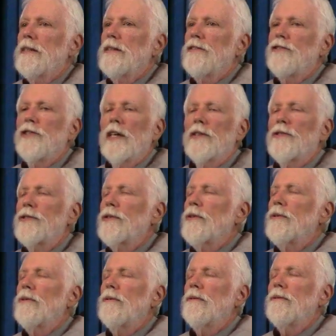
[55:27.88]
just
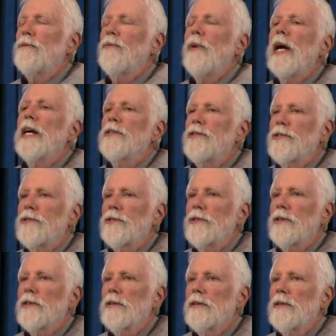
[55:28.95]
rest,
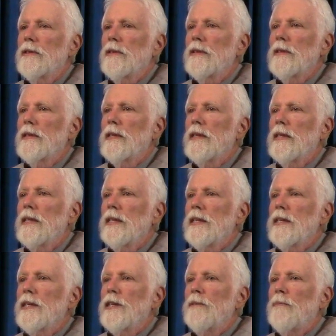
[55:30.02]
the